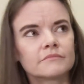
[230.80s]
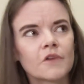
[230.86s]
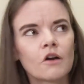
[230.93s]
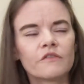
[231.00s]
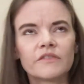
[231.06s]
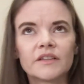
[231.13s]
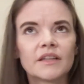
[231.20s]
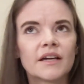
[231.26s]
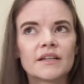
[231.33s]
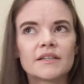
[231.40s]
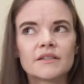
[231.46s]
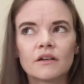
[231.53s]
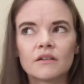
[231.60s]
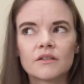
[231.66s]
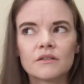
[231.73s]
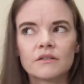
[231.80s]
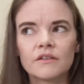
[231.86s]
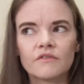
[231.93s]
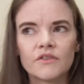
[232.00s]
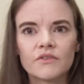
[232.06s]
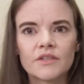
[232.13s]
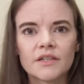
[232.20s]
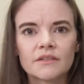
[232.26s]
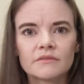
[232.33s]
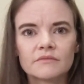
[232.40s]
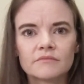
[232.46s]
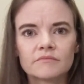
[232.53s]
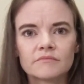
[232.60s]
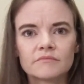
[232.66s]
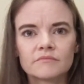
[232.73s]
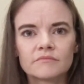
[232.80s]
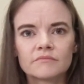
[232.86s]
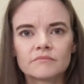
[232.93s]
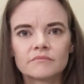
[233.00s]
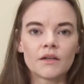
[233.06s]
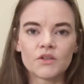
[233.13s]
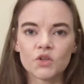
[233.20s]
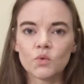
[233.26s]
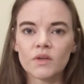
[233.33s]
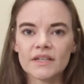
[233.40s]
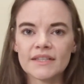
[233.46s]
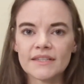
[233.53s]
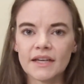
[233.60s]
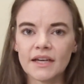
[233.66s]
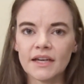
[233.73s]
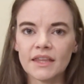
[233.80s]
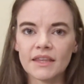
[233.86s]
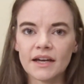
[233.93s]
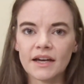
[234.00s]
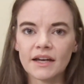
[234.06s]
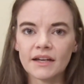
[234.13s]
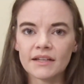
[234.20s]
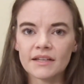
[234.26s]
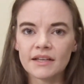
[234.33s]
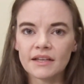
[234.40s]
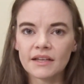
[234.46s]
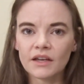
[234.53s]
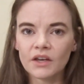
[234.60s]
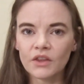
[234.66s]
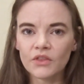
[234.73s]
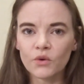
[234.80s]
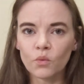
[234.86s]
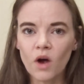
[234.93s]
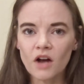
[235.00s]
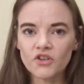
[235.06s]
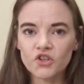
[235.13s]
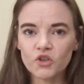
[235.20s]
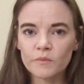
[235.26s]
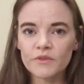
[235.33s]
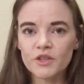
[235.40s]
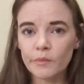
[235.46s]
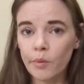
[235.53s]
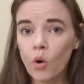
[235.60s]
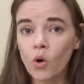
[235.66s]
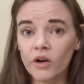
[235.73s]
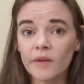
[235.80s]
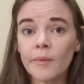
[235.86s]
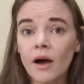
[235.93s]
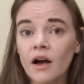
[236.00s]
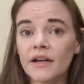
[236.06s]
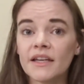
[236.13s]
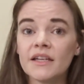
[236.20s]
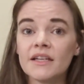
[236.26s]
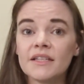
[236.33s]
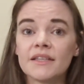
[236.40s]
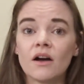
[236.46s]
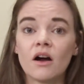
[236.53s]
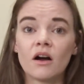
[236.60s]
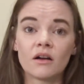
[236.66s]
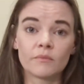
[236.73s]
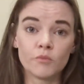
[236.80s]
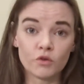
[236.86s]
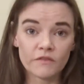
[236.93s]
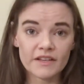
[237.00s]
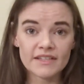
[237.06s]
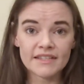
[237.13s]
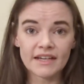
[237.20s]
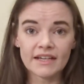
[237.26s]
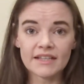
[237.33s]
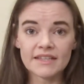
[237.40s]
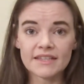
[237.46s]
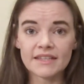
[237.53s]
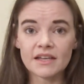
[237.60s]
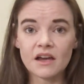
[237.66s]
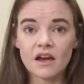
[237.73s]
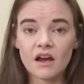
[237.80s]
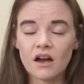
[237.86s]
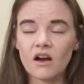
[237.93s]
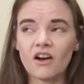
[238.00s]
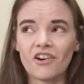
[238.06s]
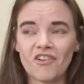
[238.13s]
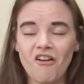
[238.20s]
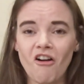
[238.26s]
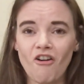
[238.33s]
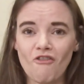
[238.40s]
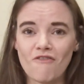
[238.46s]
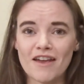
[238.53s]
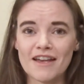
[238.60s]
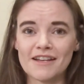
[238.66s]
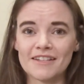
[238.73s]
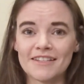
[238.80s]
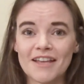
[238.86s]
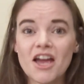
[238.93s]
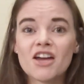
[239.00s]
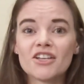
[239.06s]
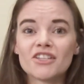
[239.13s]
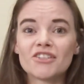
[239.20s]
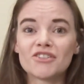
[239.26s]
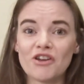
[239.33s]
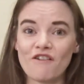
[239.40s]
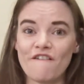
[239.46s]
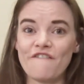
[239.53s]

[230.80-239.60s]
Hopefully that's not too confusing. I do want to say that the washrooms, the porta potties on movie sets are always so